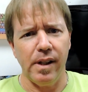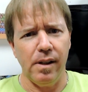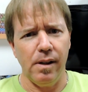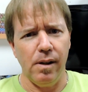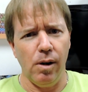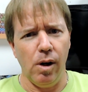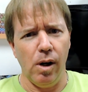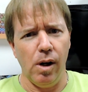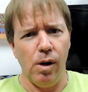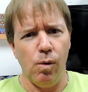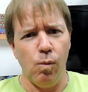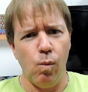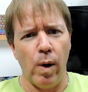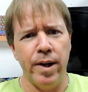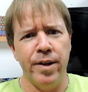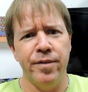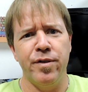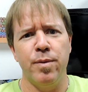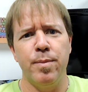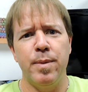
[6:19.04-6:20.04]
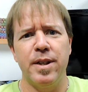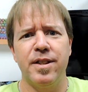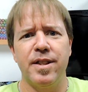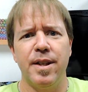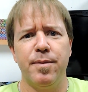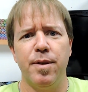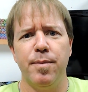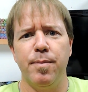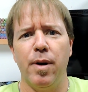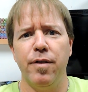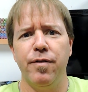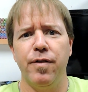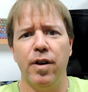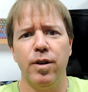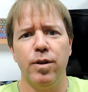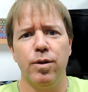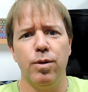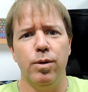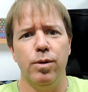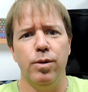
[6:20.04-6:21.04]
uh, one of them accepted my
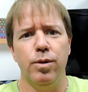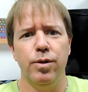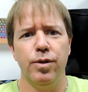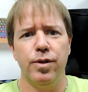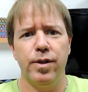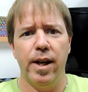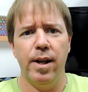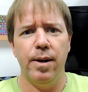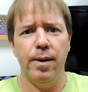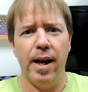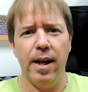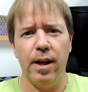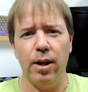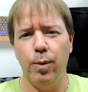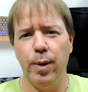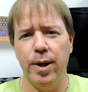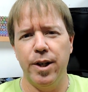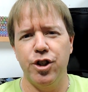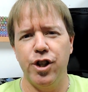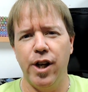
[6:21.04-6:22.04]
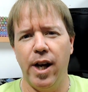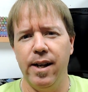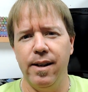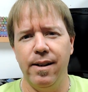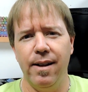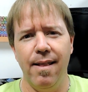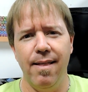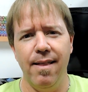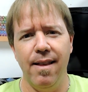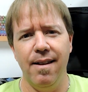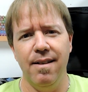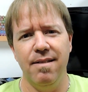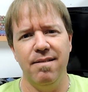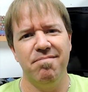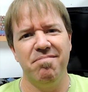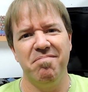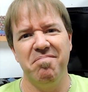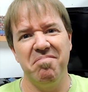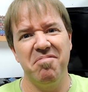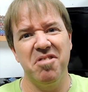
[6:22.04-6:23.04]
phone calls and had a quick chat and
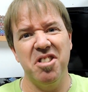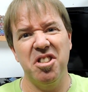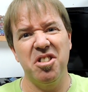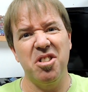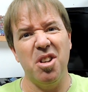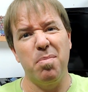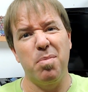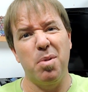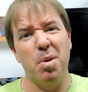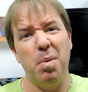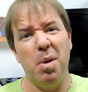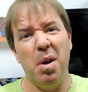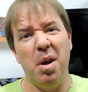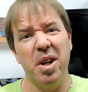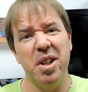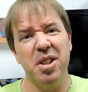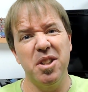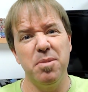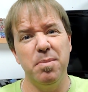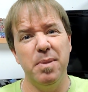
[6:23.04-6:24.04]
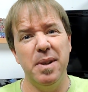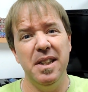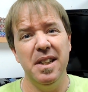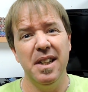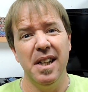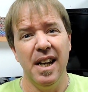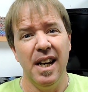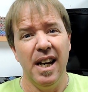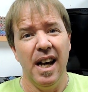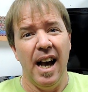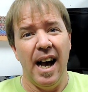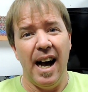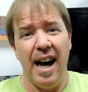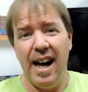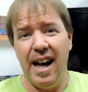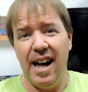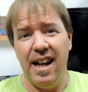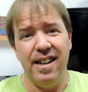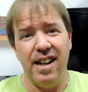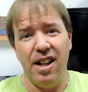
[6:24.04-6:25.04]
then just stopped replying to me.
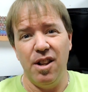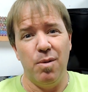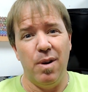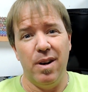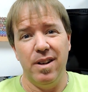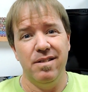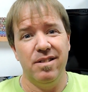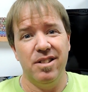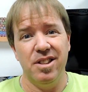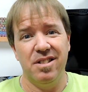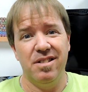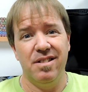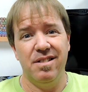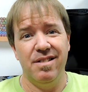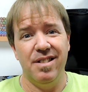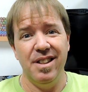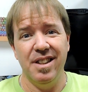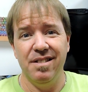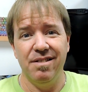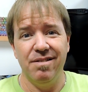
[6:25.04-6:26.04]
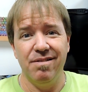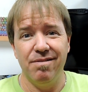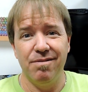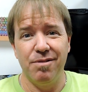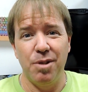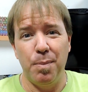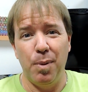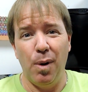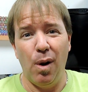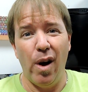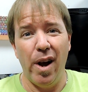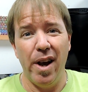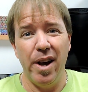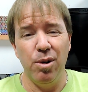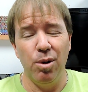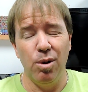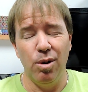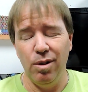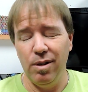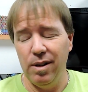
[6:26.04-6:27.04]
Another one just didn't reply at
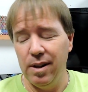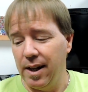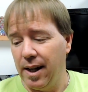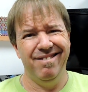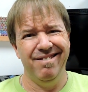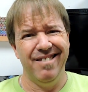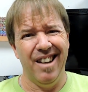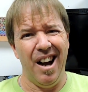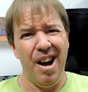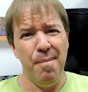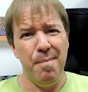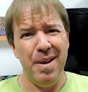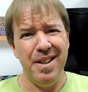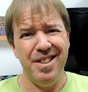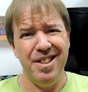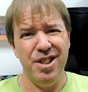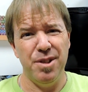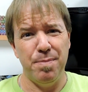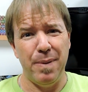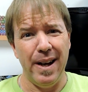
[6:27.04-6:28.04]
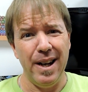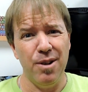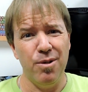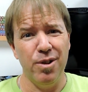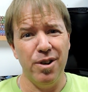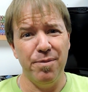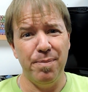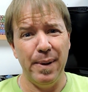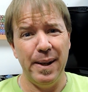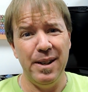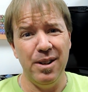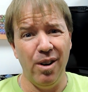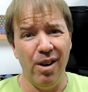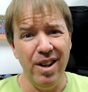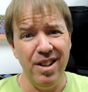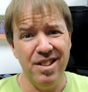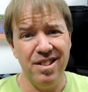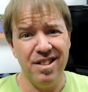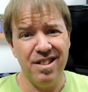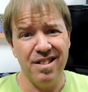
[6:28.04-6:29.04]
all. A message back would have been
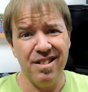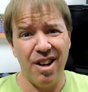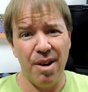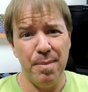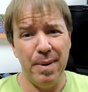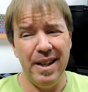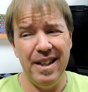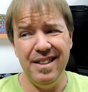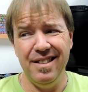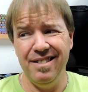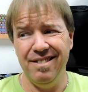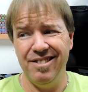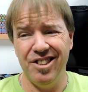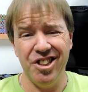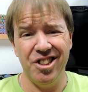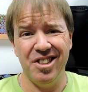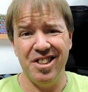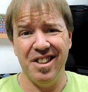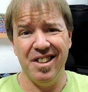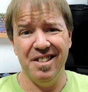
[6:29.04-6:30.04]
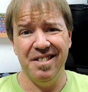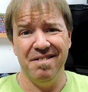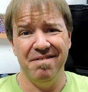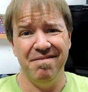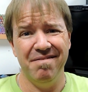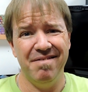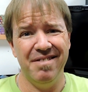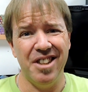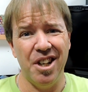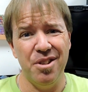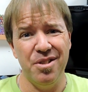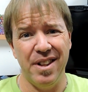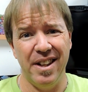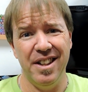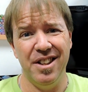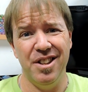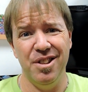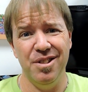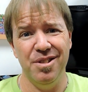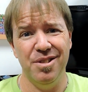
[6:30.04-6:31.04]
nice. I mean, just a no
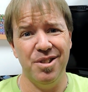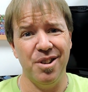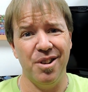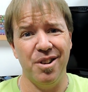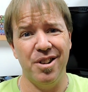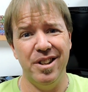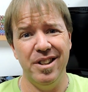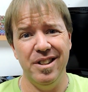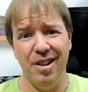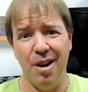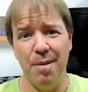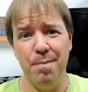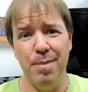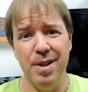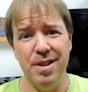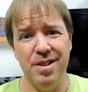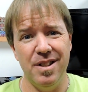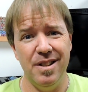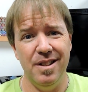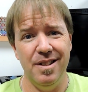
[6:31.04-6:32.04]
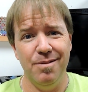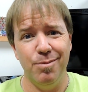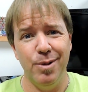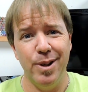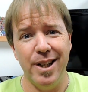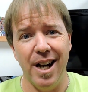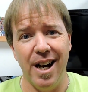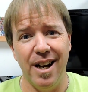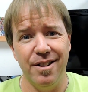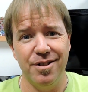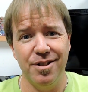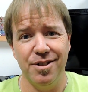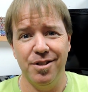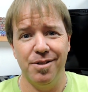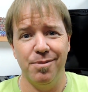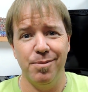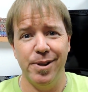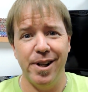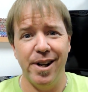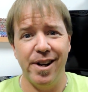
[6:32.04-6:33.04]
thank you, sorry, I'm busy, we can't do
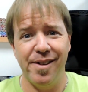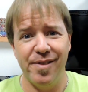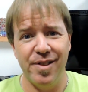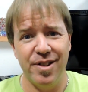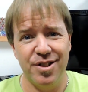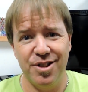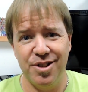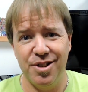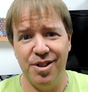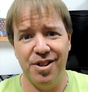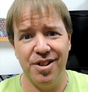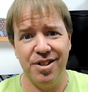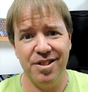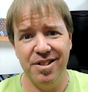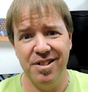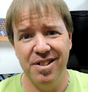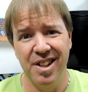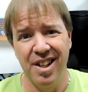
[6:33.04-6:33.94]
it, we don't have the stock,